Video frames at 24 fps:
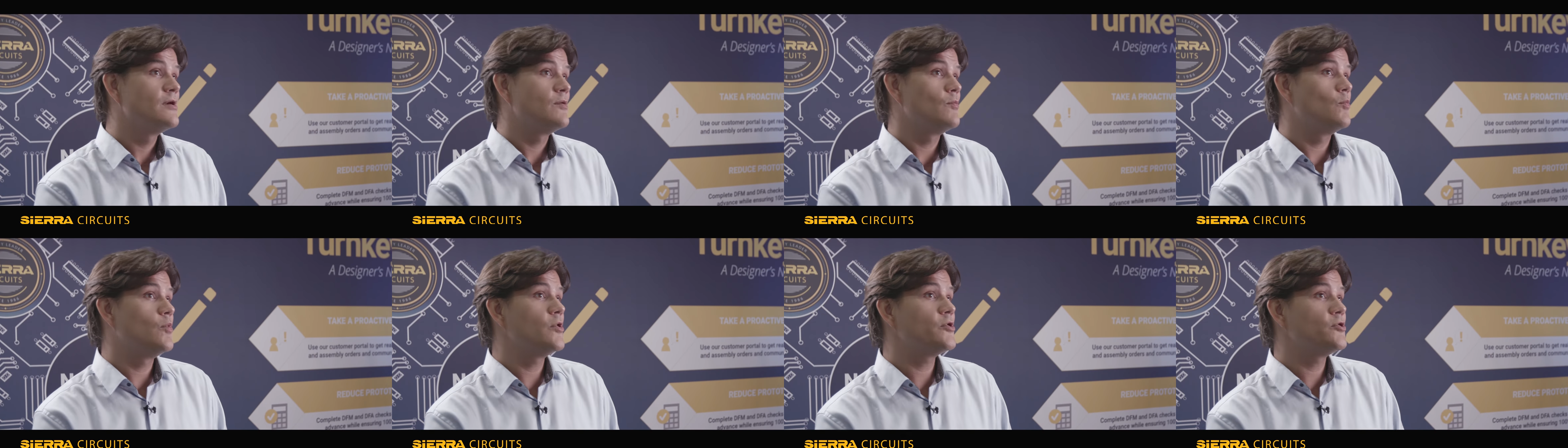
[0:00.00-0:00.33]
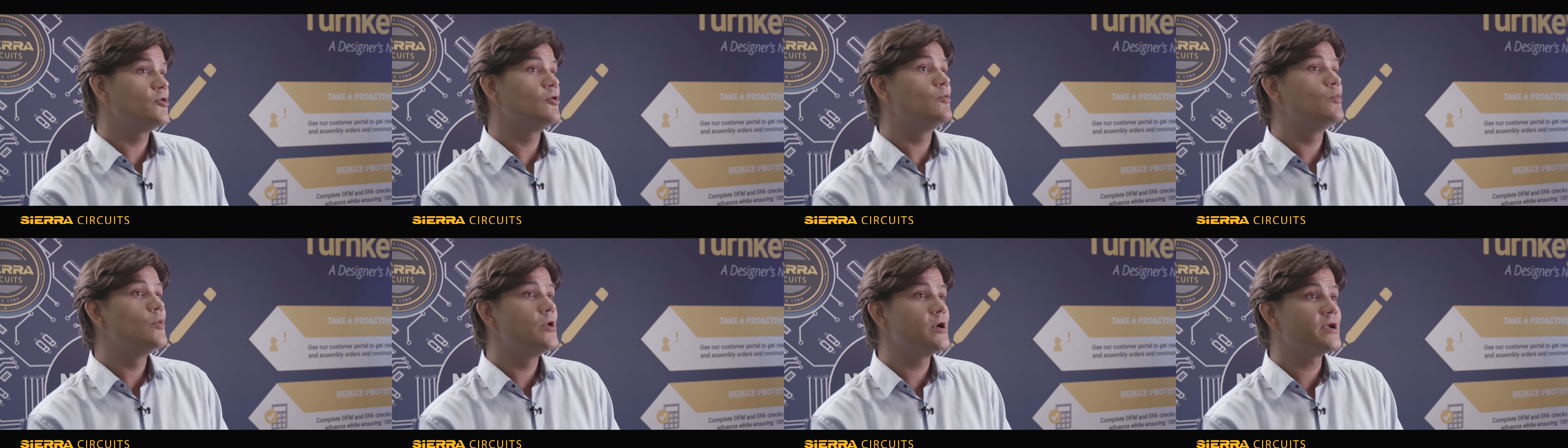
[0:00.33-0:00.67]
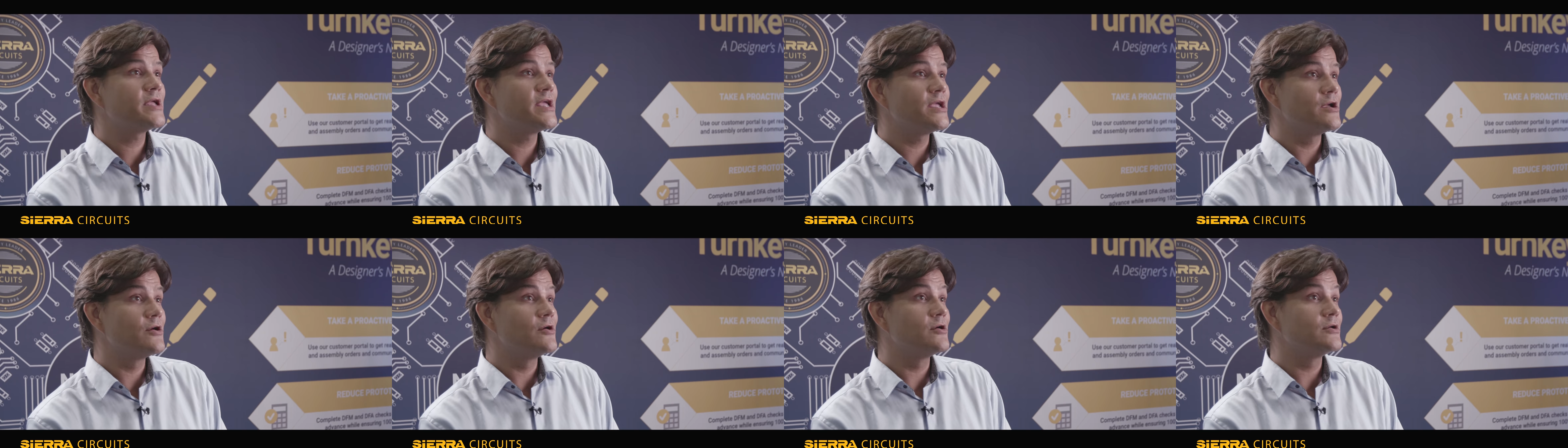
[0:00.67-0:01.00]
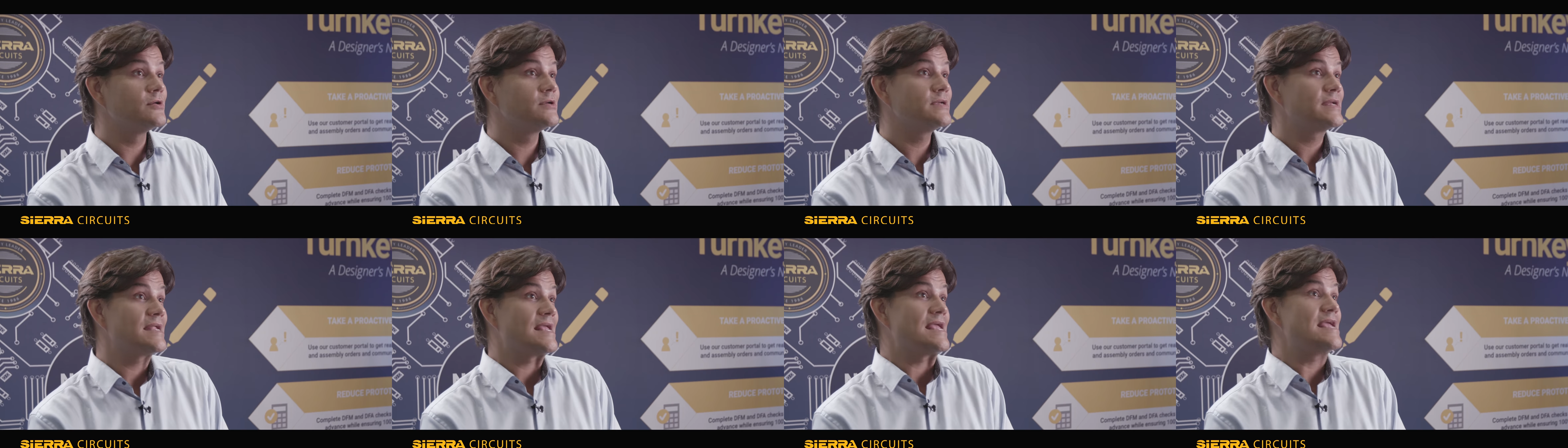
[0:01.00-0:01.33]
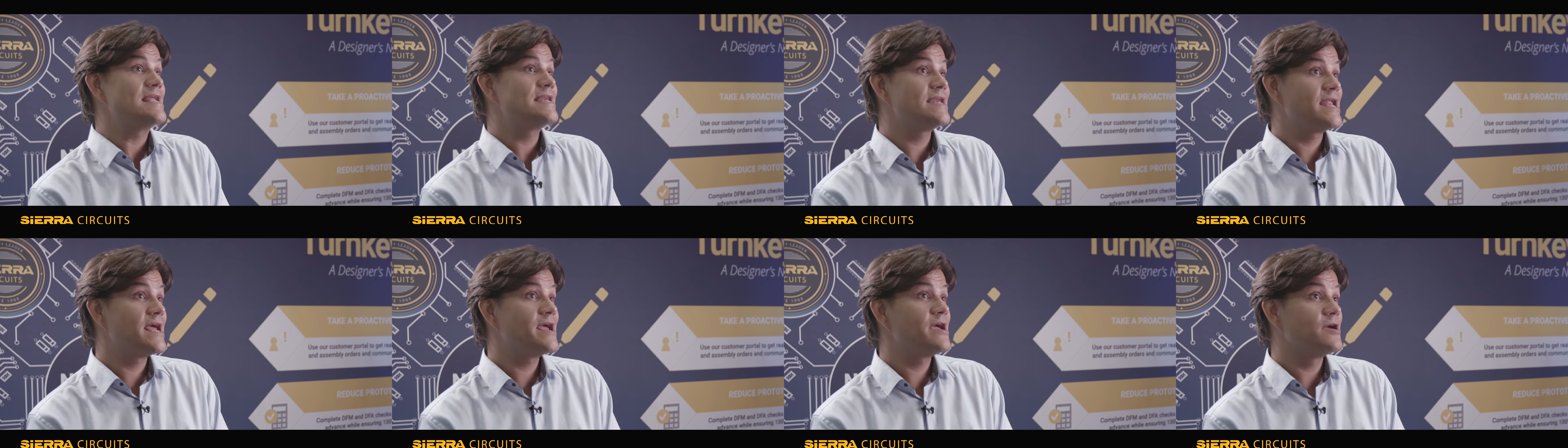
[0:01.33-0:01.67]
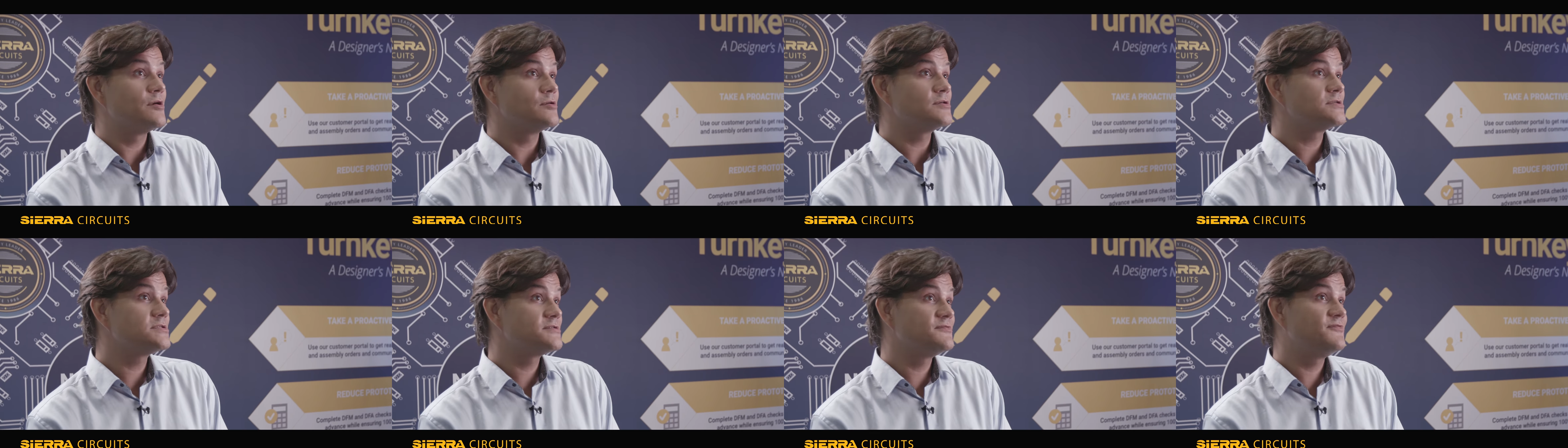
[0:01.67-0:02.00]
what you're working on
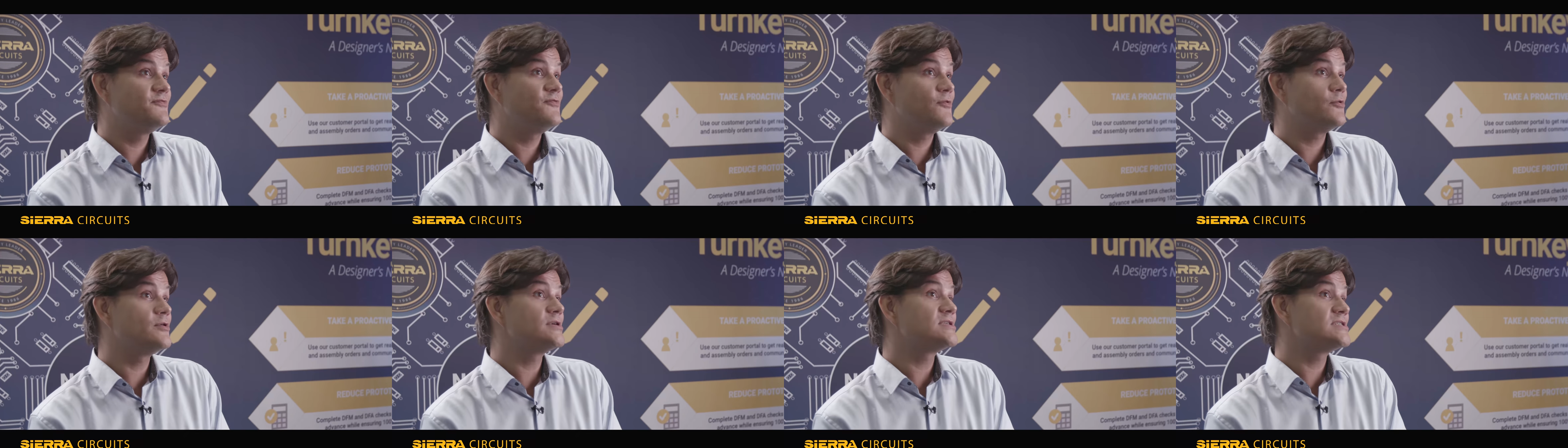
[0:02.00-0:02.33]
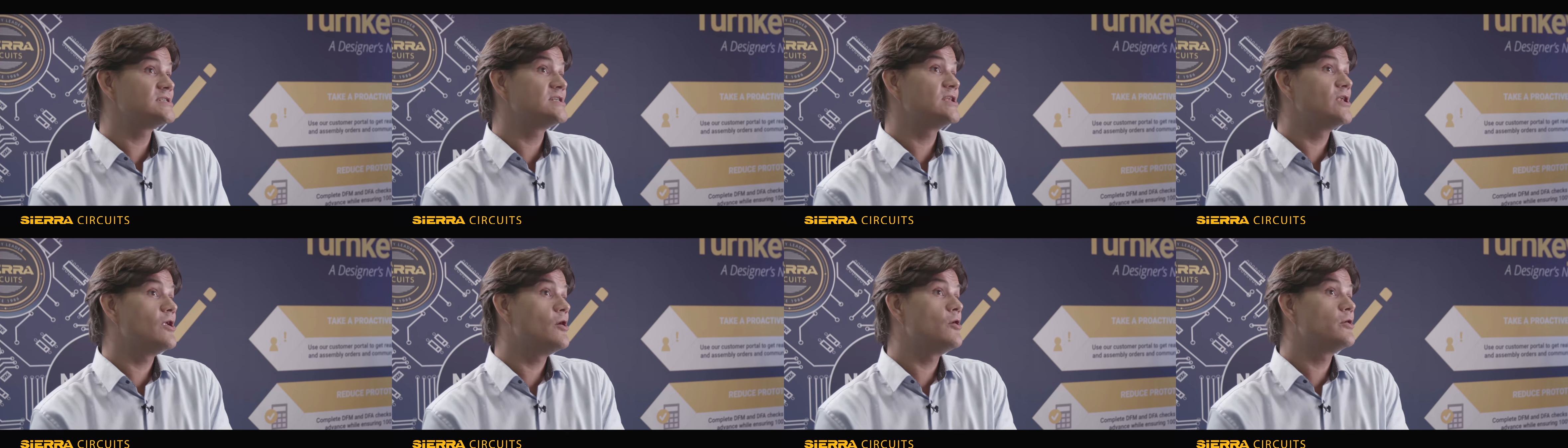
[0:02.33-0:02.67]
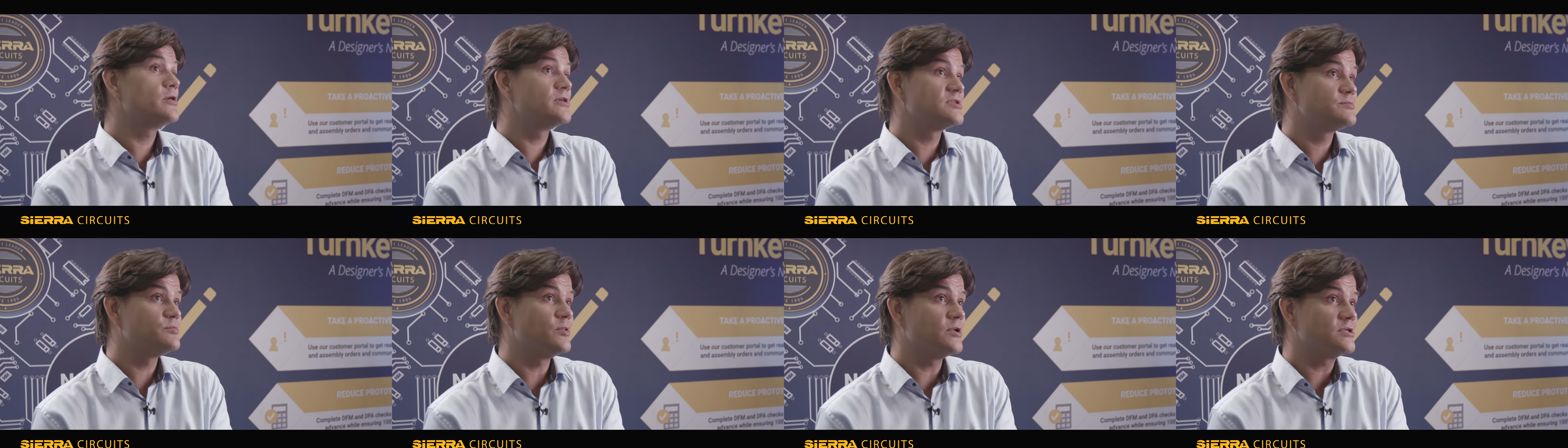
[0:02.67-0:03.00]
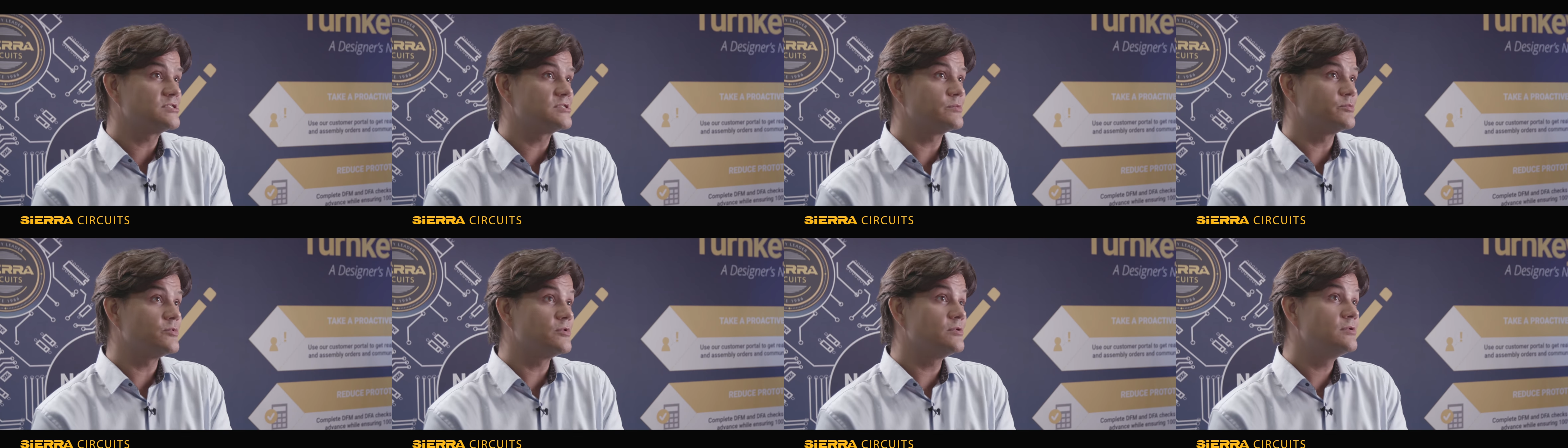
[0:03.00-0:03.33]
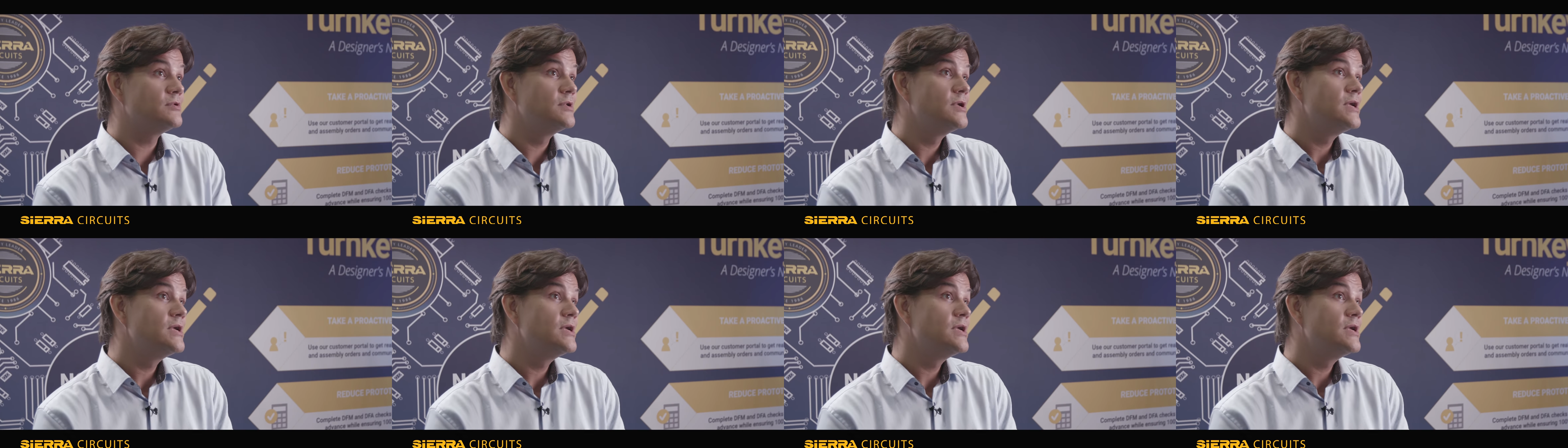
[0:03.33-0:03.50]
in-house for as long as possible.